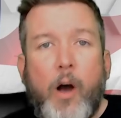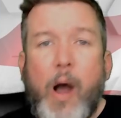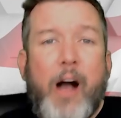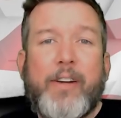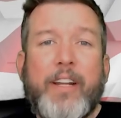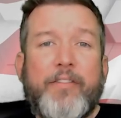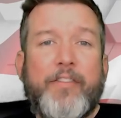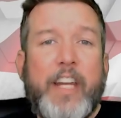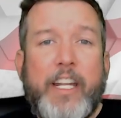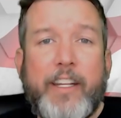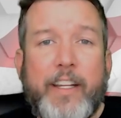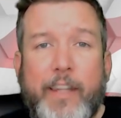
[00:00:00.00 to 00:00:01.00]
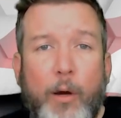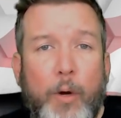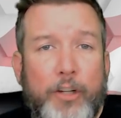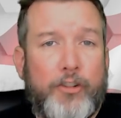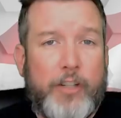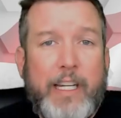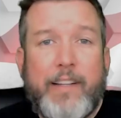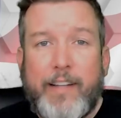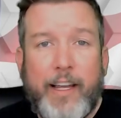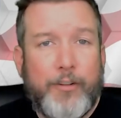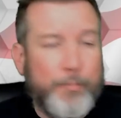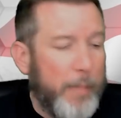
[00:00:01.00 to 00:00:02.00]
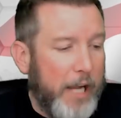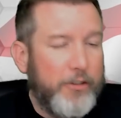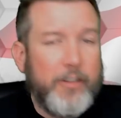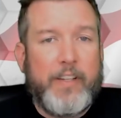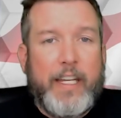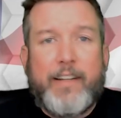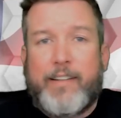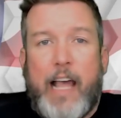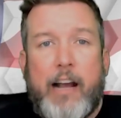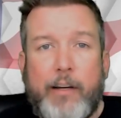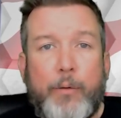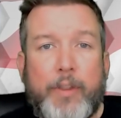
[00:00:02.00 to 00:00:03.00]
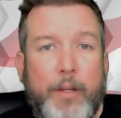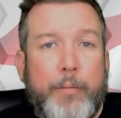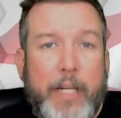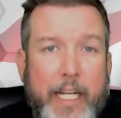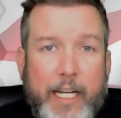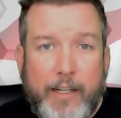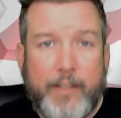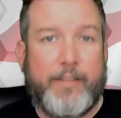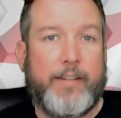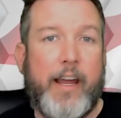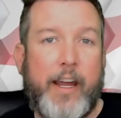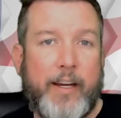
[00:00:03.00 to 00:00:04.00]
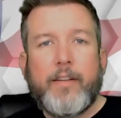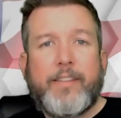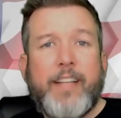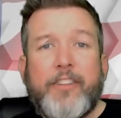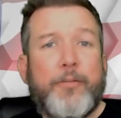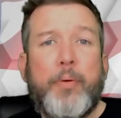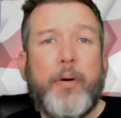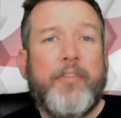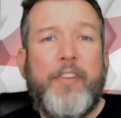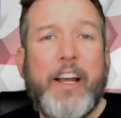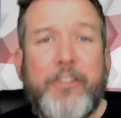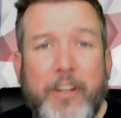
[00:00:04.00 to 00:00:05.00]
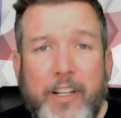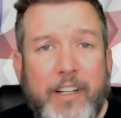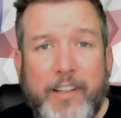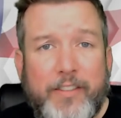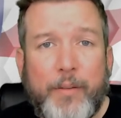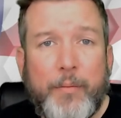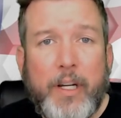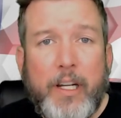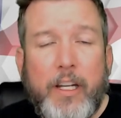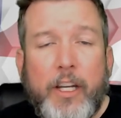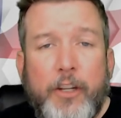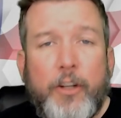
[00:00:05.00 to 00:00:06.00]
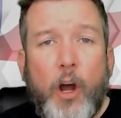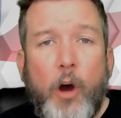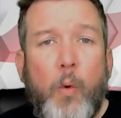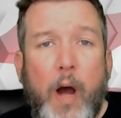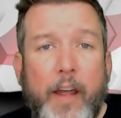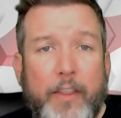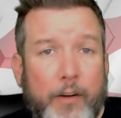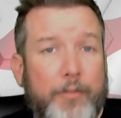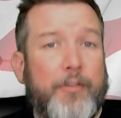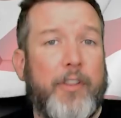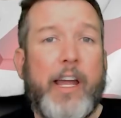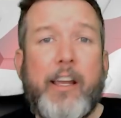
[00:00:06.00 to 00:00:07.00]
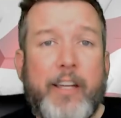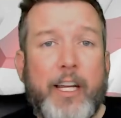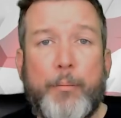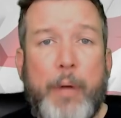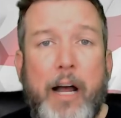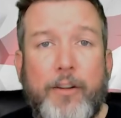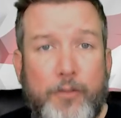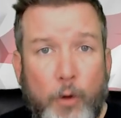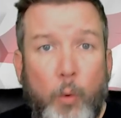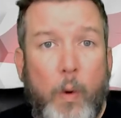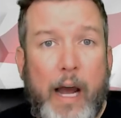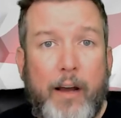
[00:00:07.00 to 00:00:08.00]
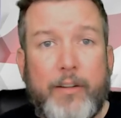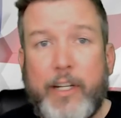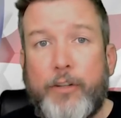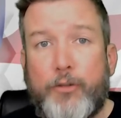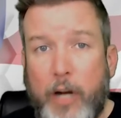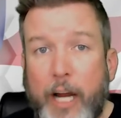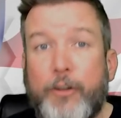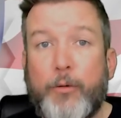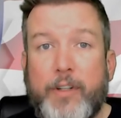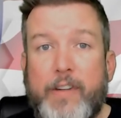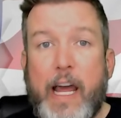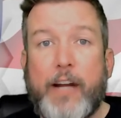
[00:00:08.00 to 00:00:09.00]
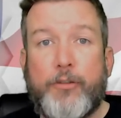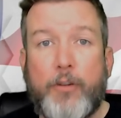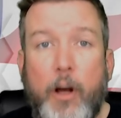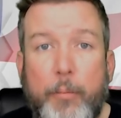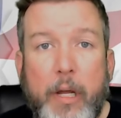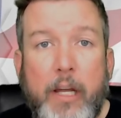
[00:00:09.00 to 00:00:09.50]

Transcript: Oh, how convenient that what she says matches exactly what the media is saying. Such professionalism. You know why they're flailing about so wildly trying to attack Trump?